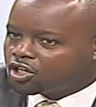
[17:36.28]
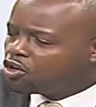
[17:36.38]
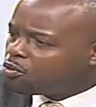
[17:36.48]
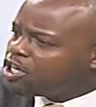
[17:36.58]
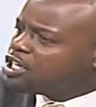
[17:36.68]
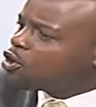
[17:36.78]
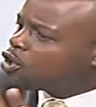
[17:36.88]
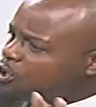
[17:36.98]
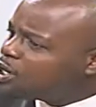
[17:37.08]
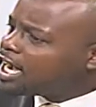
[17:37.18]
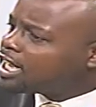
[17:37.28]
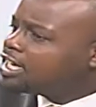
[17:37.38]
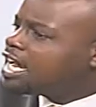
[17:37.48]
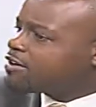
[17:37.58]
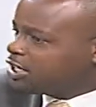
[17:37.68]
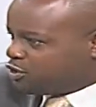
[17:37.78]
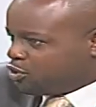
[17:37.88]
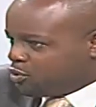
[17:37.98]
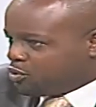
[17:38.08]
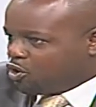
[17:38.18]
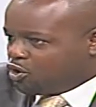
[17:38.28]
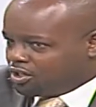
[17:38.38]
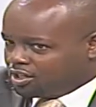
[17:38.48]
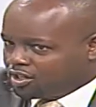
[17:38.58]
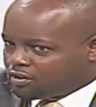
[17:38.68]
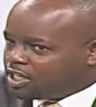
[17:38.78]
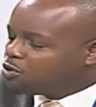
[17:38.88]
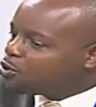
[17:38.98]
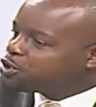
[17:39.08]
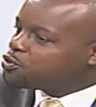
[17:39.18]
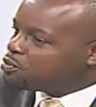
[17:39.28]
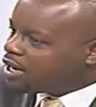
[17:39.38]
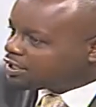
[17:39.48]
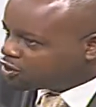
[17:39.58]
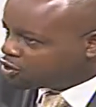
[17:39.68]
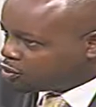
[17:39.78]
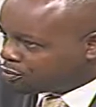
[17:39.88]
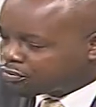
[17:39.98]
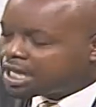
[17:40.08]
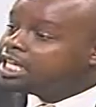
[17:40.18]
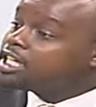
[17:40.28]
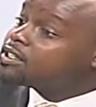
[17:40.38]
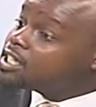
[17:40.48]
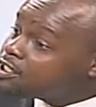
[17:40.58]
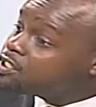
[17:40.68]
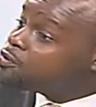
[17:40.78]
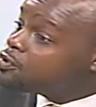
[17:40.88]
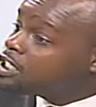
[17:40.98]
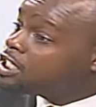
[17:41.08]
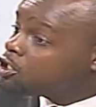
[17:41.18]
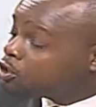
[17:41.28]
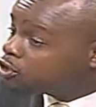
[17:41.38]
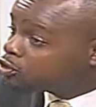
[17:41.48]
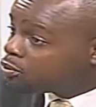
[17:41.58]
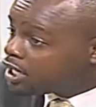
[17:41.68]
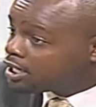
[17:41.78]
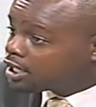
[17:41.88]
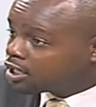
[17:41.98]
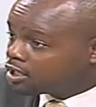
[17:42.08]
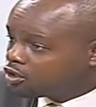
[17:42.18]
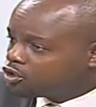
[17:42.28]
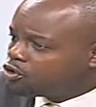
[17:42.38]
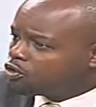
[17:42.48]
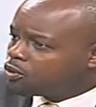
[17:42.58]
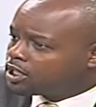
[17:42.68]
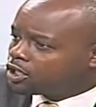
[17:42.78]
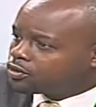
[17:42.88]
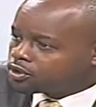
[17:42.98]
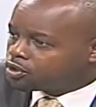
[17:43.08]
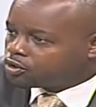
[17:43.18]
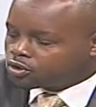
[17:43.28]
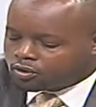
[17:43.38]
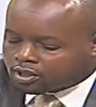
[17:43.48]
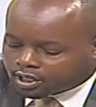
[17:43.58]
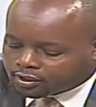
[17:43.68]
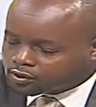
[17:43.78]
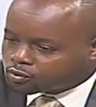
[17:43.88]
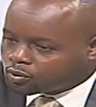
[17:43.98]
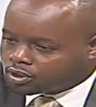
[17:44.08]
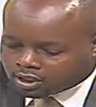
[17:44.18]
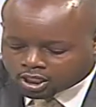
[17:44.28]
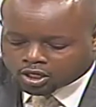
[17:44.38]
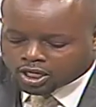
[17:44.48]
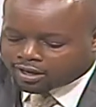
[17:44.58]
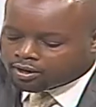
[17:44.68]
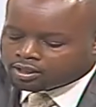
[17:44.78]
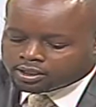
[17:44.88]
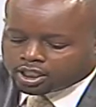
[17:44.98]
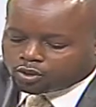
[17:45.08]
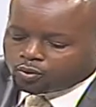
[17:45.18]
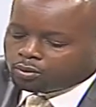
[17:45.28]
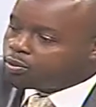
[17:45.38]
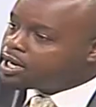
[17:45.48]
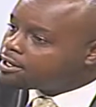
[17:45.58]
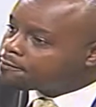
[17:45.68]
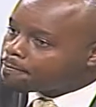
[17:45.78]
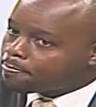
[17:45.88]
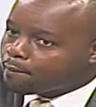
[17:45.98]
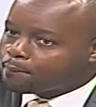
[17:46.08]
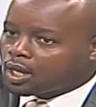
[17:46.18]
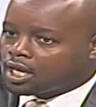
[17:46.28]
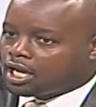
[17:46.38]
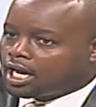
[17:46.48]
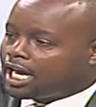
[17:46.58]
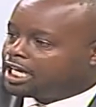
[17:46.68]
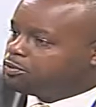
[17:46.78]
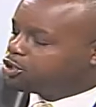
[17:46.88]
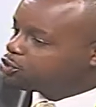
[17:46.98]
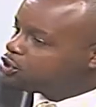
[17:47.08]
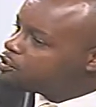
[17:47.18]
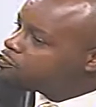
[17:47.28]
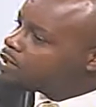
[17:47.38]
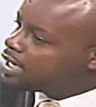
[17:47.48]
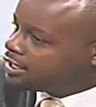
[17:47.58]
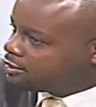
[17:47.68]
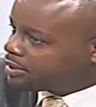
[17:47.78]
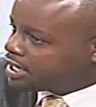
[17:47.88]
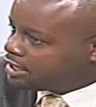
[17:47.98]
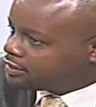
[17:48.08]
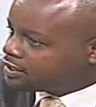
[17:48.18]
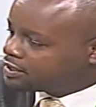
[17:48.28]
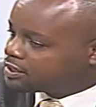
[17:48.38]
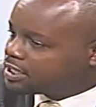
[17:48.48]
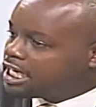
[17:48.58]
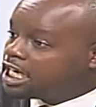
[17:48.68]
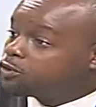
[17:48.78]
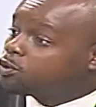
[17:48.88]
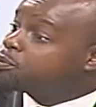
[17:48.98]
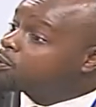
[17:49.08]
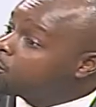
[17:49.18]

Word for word: nobody no longer directs you on really what you must do. That is definitely going to be anarchy. Do you know what a constitutional crisis will herald? It will bring administrative paralysis. It will pro